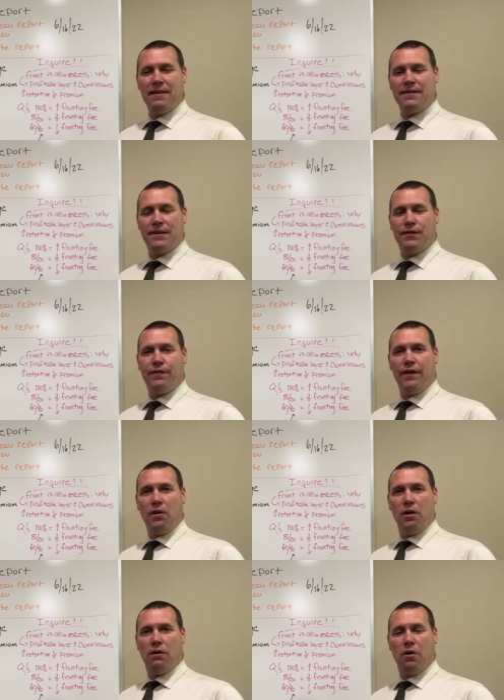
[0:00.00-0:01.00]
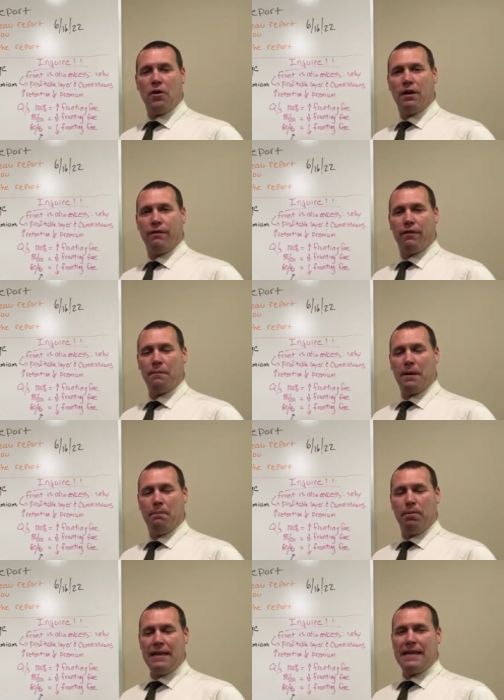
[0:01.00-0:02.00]
this is Phil Haloka from
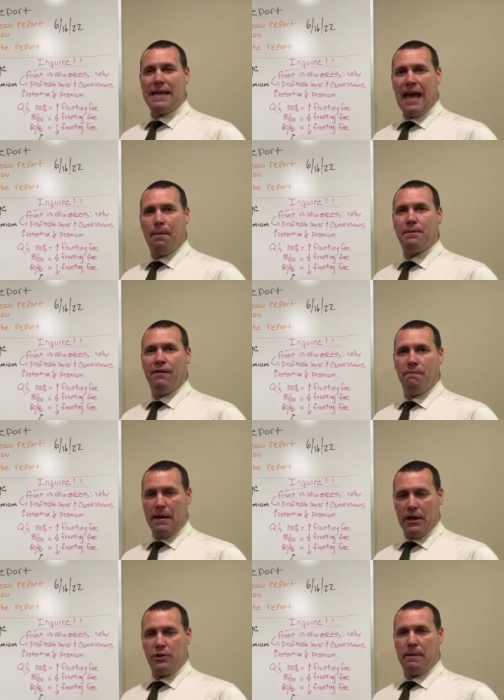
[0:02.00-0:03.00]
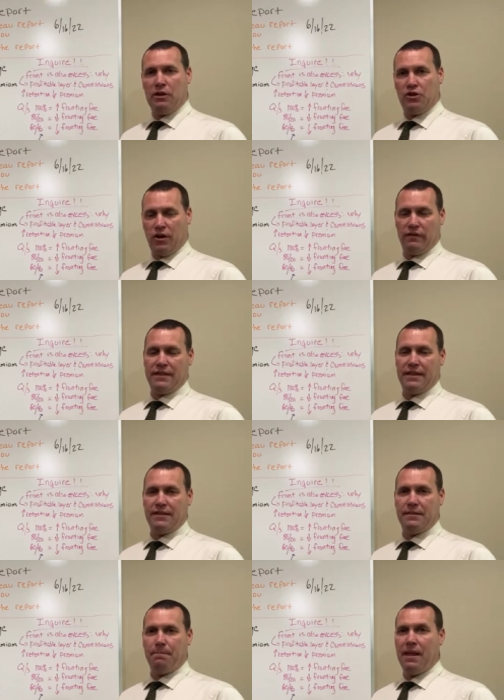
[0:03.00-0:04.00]
Complete Captive Management
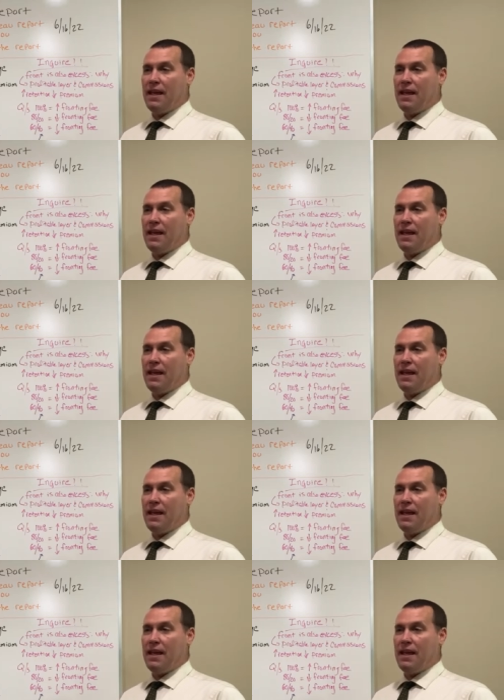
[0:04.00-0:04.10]
Services.